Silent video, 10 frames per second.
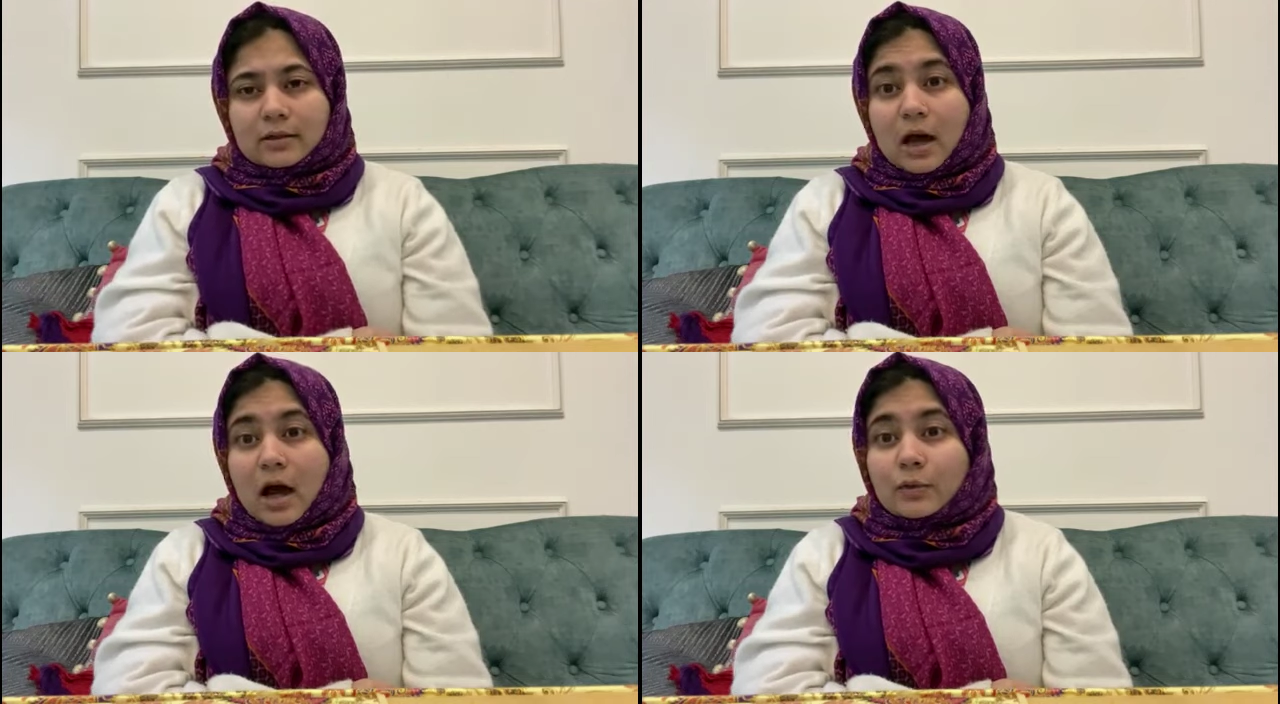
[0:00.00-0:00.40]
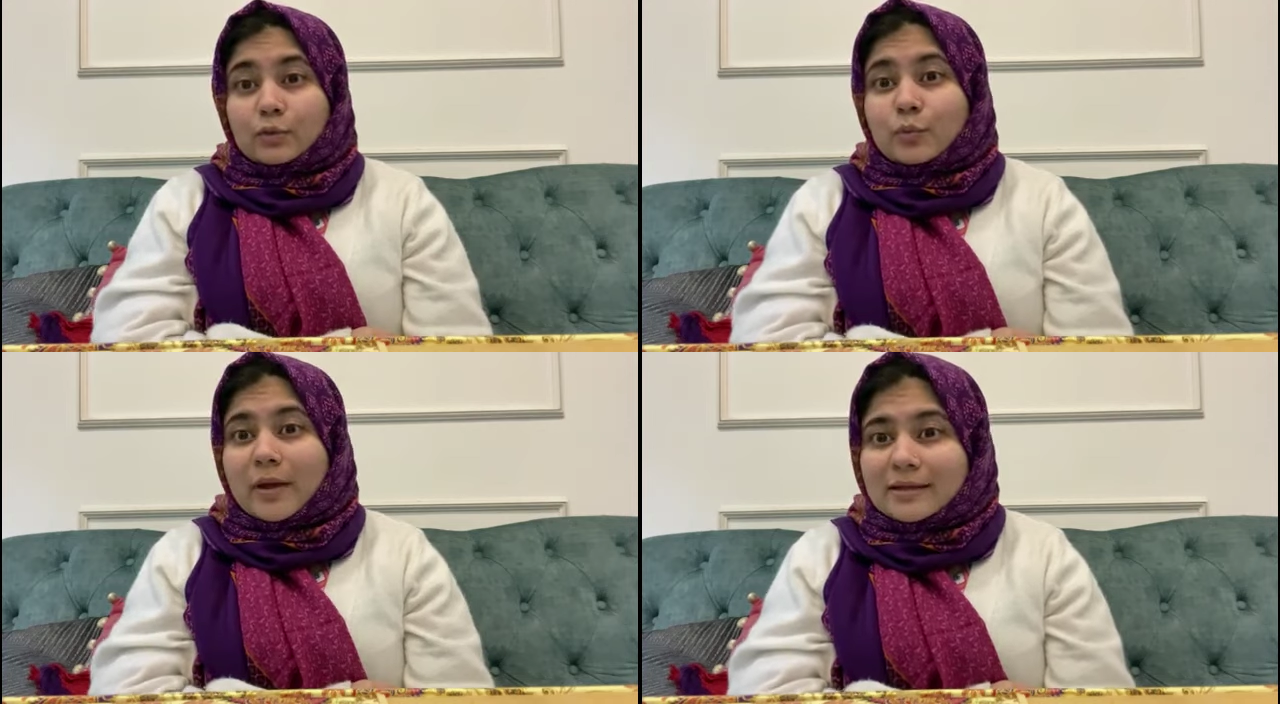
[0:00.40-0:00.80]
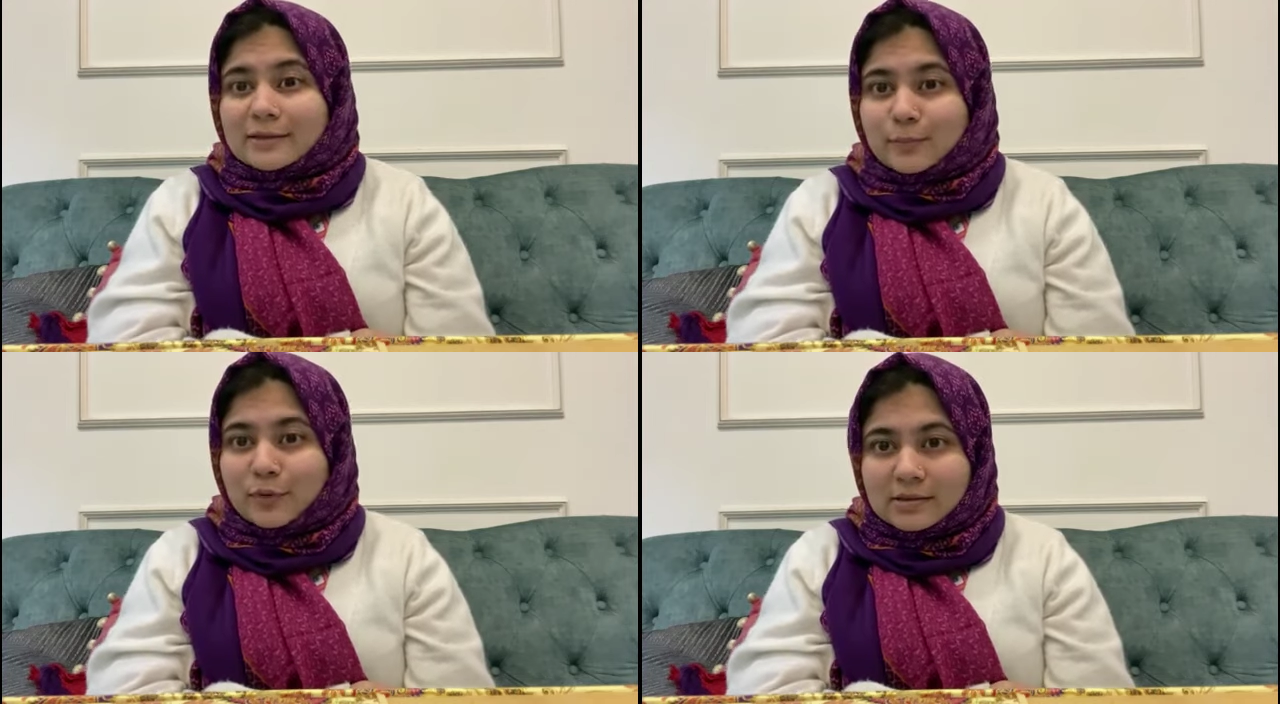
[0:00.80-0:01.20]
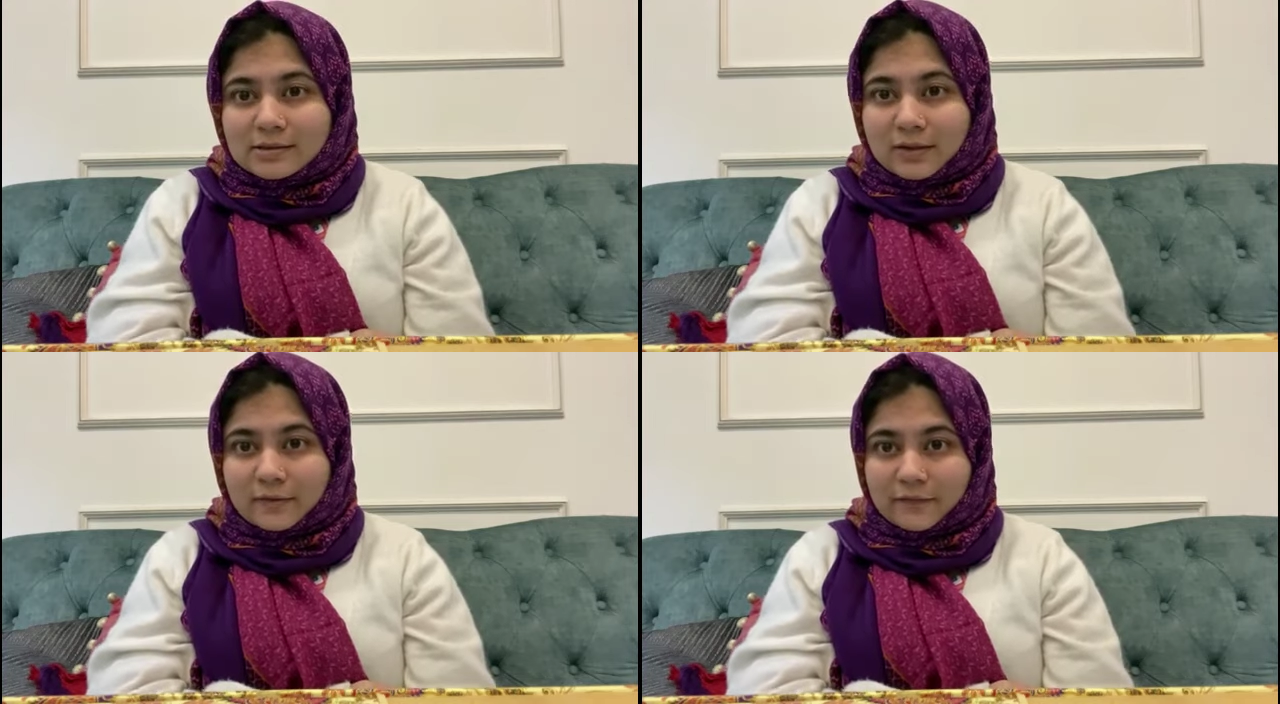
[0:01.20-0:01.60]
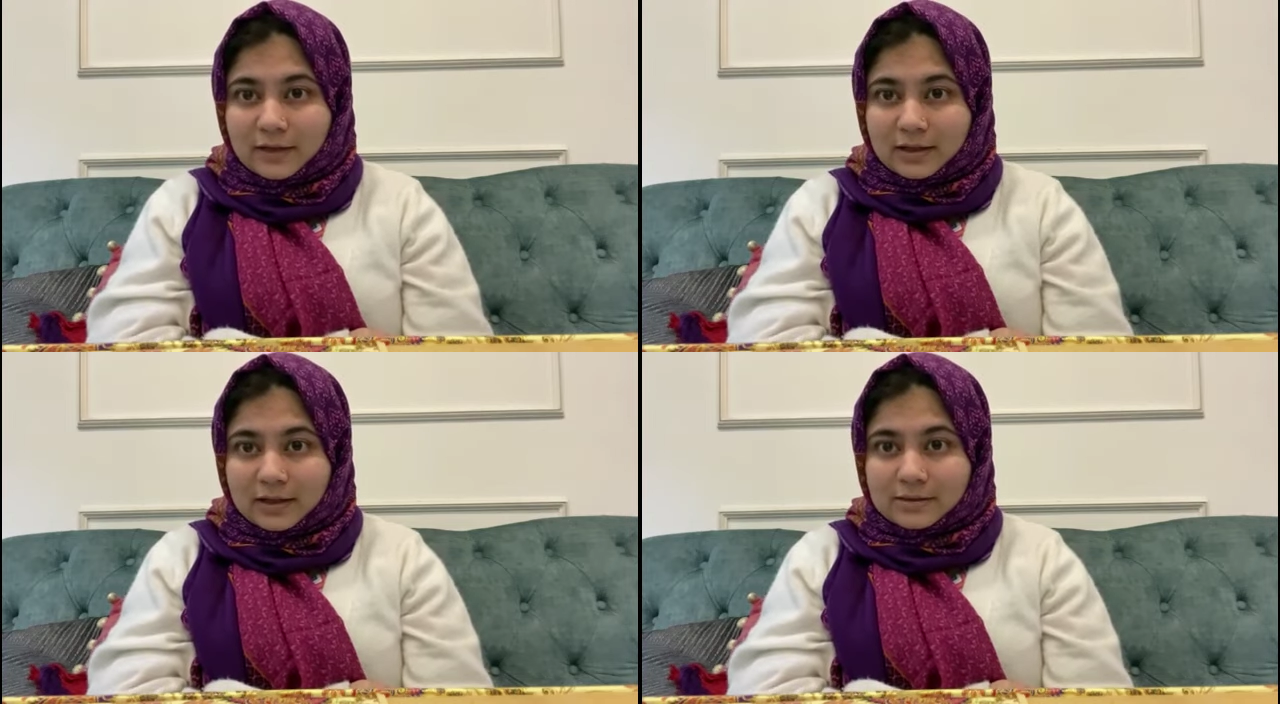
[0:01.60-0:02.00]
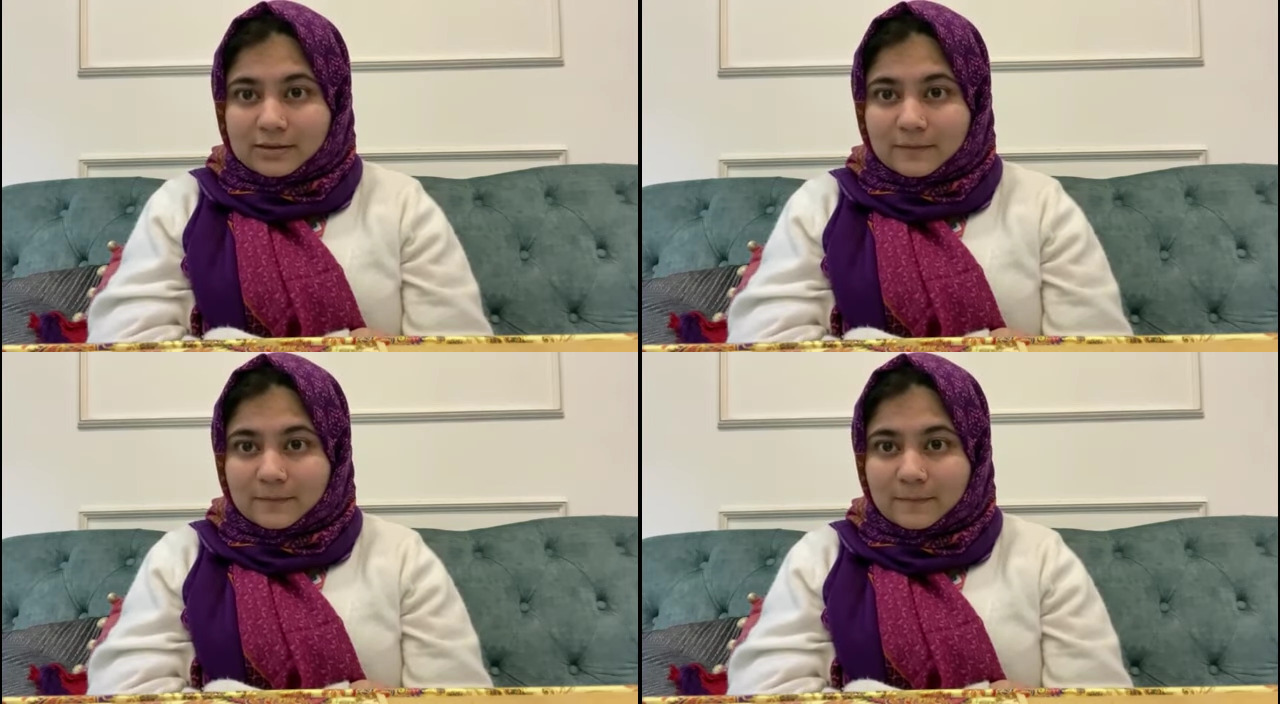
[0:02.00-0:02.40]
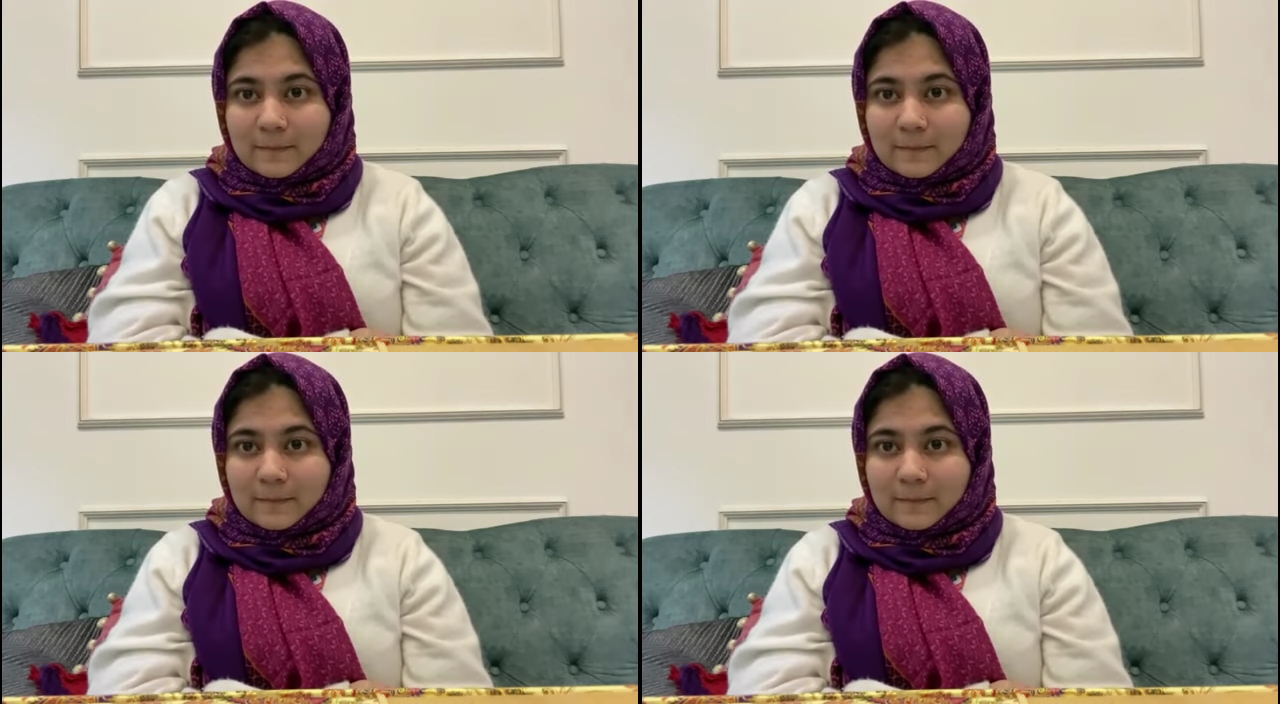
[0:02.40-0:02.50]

how to express their feelings.